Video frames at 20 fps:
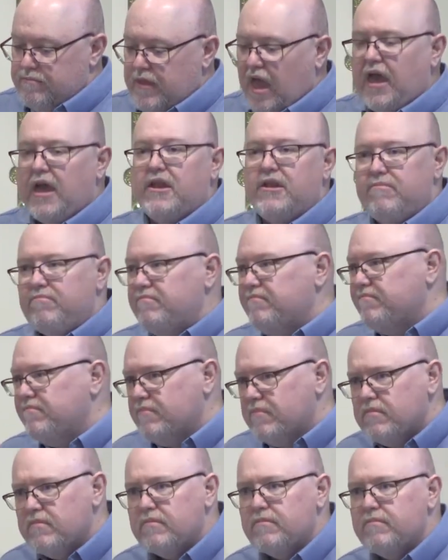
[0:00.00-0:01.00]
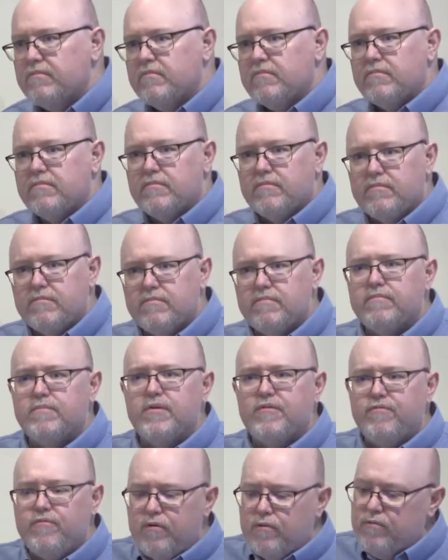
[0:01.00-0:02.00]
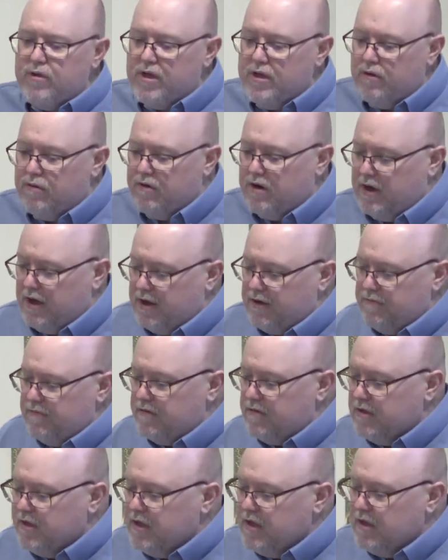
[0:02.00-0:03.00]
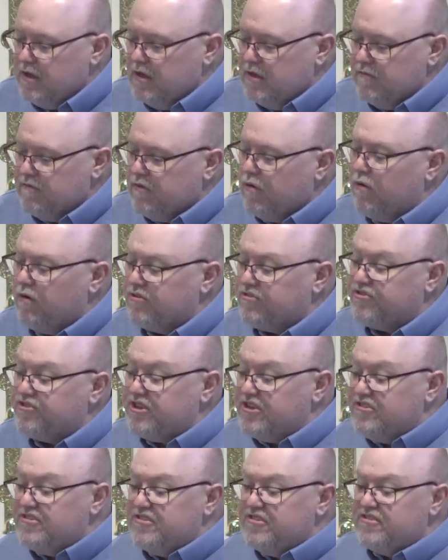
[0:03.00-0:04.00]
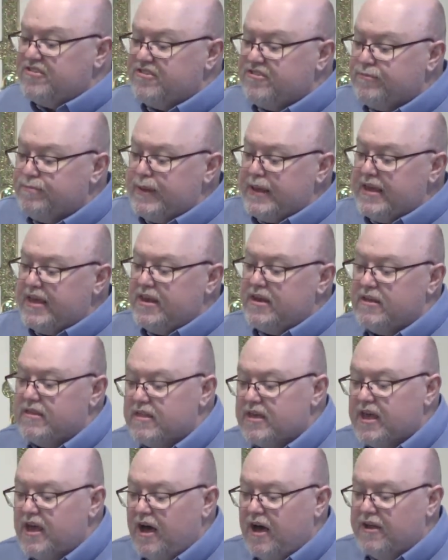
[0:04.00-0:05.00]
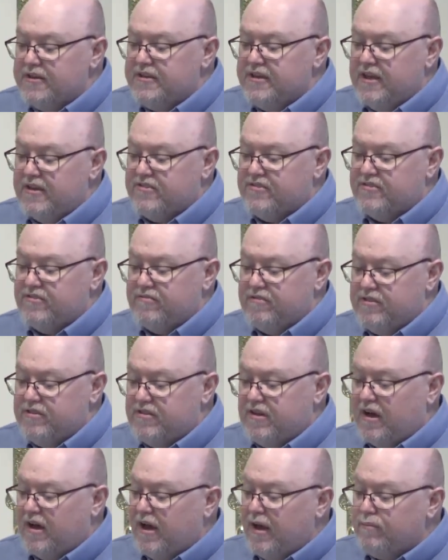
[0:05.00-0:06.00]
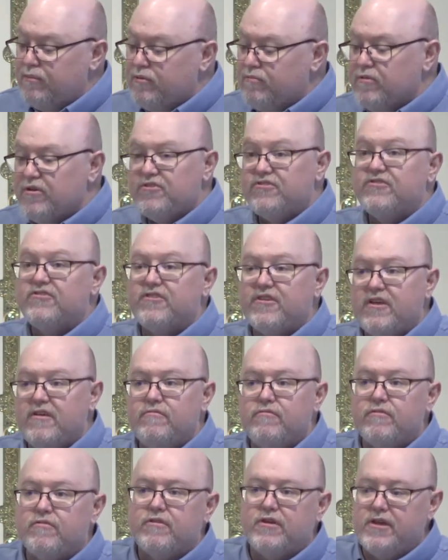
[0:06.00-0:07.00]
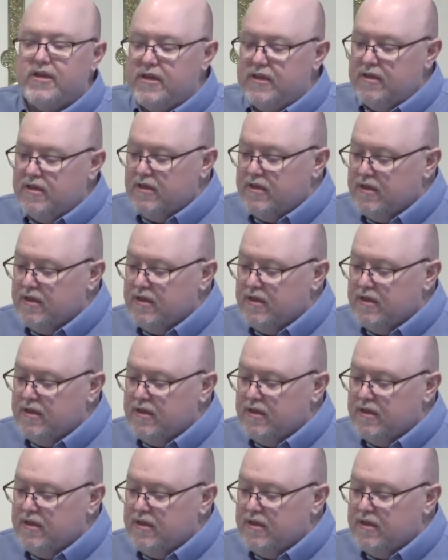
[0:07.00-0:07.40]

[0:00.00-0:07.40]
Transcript: And before we go on, of course, Jesus is speaking in the context of the time in which slavery